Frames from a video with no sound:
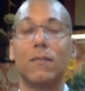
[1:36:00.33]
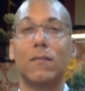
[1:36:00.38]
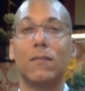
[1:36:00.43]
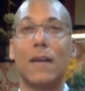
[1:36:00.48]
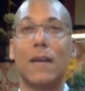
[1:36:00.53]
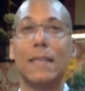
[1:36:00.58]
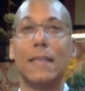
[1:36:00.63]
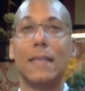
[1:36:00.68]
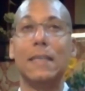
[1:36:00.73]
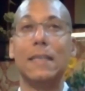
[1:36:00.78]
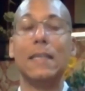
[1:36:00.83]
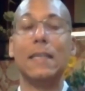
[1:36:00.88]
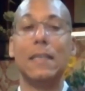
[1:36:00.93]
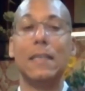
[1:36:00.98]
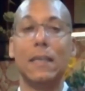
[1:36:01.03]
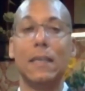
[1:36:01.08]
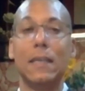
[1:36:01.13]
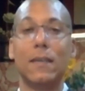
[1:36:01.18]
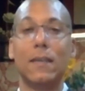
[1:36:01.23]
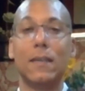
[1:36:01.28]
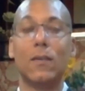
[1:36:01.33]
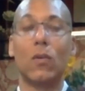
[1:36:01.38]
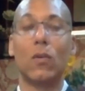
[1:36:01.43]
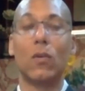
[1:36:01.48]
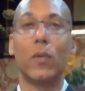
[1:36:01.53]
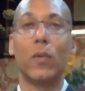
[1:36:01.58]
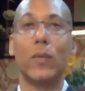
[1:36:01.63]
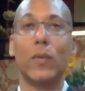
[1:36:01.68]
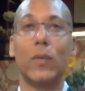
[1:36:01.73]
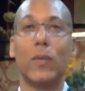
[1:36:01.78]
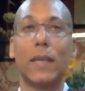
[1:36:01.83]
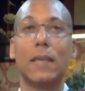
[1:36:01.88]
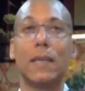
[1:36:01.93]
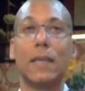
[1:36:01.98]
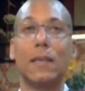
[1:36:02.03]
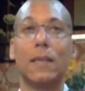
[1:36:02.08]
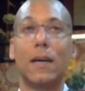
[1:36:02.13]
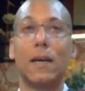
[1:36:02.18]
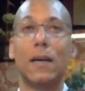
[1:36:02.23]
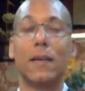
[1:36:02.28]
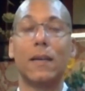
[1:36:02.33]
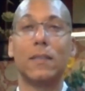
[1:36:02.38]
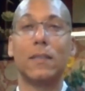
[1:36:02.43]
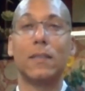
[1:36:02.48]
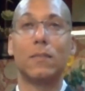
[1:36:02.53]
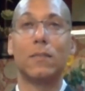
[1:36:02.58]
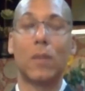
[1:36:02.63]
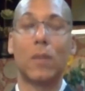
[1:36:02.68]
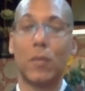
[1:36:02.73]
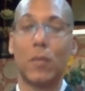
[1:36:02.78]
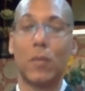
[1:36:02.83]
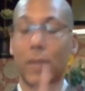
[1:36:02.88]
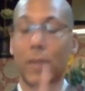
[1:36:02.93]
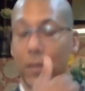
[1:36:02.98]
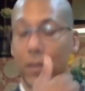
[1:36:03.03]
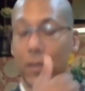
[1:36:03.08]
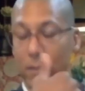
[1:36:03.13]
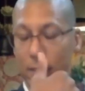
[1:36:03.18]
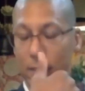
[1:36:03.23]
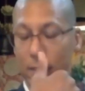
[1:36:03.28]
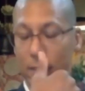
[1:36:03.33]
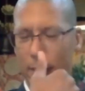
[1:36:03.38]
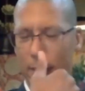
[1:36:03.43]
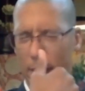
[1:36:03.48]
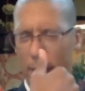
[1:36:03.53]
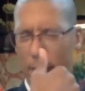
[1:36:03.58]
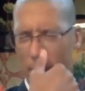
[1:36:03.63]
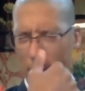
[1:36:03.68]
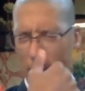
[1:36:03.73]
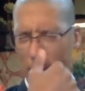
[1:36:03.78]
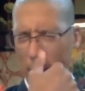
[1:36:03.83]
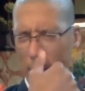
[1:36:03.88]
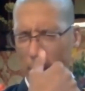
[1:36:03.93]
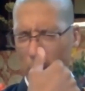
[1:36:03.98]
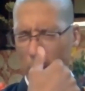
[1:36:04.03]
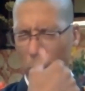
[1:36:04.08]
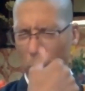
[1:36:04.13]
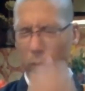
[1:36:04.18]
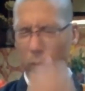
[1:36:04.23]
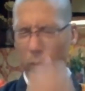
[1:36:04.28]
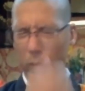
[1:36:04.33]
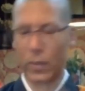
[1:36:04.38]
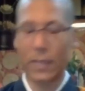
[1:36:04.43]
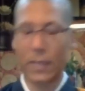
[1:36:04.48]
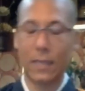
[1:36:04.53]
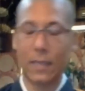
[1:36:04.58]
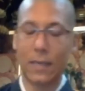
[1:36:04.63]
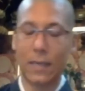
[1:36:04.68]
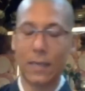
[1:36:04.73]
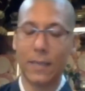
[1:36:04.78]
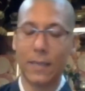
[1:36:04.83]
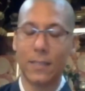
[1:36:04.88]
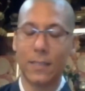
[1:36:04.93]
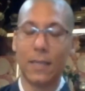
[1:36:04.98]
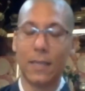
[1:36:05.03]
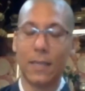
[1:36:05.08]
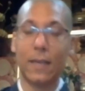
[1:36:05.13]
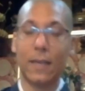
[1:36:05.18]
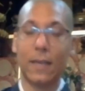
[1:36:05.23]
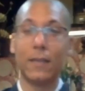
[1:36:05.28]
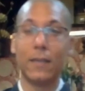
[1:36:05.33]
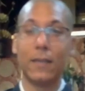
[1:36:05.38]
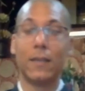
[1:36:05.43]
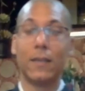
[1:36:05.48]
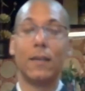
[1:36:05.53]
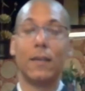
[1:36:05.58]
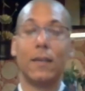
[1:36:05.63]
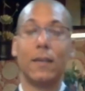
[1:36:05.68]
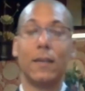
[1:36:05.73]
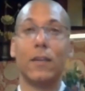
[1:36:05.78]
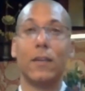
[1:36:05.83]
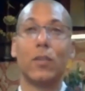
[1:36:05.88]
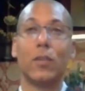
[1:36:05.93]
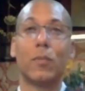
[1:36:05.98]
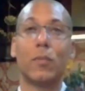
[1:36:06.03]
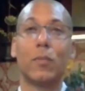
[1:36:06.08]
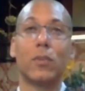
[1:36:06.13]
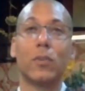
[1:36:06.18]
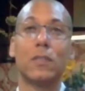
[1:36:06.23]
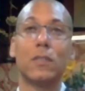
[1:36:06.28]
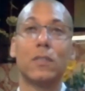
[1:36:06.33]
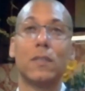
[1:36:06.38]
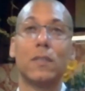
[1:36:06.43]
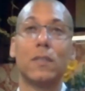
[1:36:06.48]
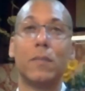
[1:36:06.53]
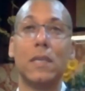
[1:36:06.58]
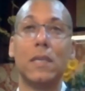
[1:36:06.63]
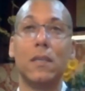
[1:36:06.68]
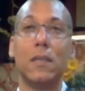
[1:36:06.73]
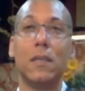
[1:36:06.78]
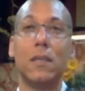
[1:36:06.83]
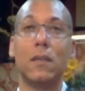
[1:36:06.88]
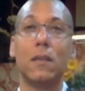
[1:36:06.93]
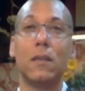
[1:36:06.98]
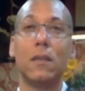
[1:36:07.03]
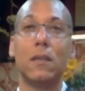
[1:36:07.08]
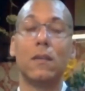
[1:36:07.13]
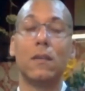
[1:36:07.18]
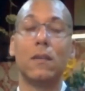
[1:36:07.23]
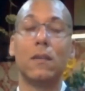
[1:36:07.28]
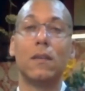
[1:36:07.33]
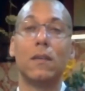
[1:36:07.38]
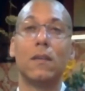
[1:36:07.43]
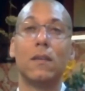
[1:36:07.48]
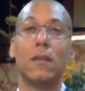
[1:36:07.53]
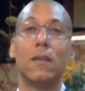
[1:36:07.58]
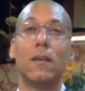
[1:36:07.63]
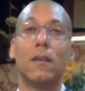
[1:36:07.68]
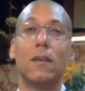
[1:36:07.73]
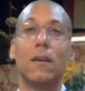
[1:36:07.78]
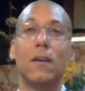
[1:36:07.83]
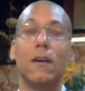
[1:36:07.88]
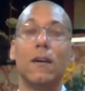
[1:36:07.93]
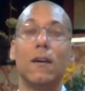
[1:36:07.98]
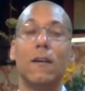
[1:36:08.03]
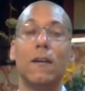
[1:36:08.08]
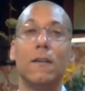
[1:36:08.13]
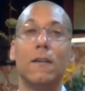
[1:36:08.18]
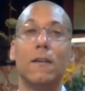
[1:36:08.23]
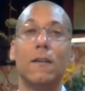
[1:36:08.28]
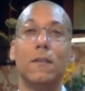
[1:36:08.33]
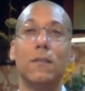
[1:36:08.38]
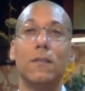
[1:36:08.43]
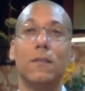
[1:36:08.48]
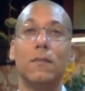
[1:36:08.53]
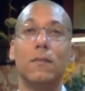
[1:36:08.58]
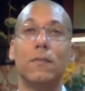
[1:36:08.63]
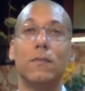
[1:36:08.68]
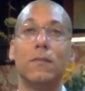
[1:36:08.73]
identity, or we recognize, probably better to say, when we recognize that another person's opinion of